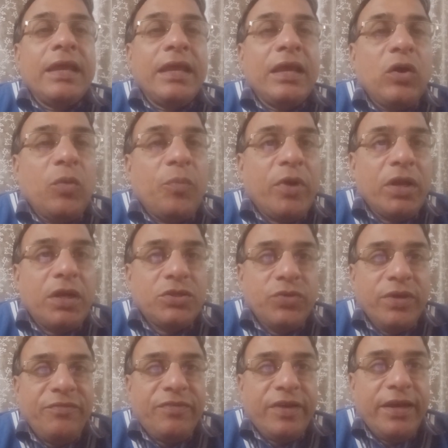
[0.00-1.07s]
Hope all are
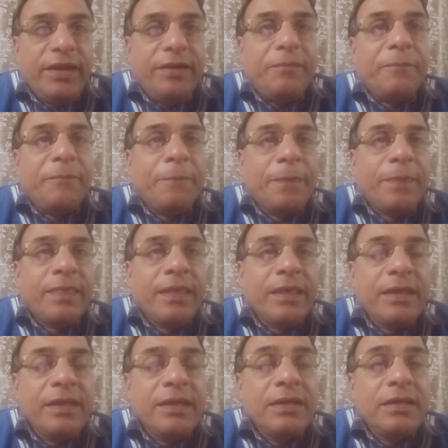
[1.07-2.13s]
doing fine.
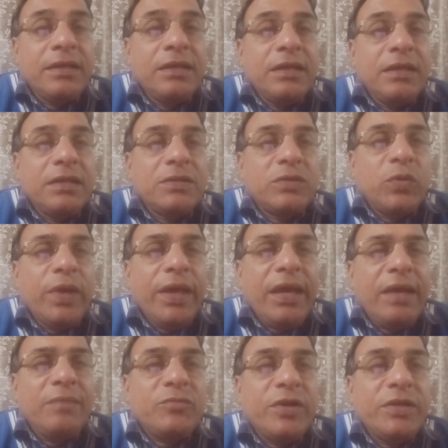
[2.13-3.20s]
Today I
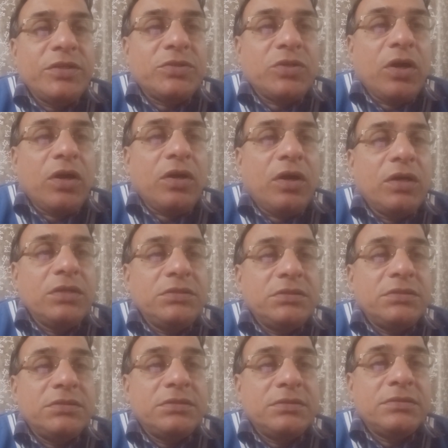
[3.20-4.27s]
am going to talk on
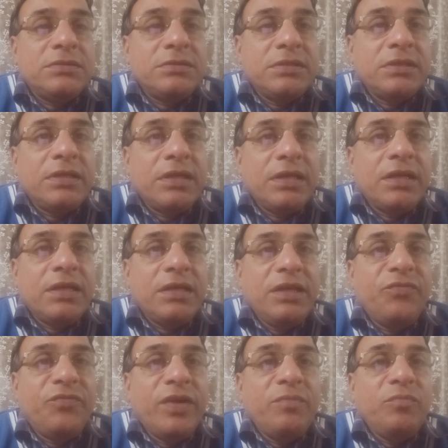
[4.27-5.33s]

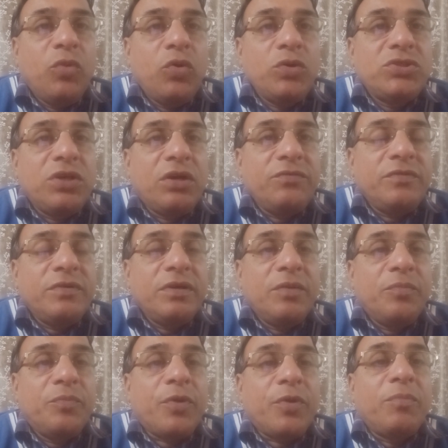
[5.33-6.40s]
different modes of
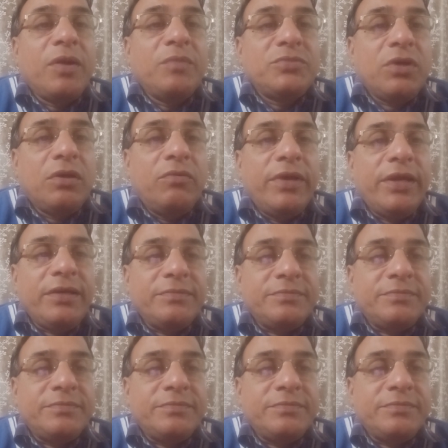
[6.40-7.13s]
problem solving.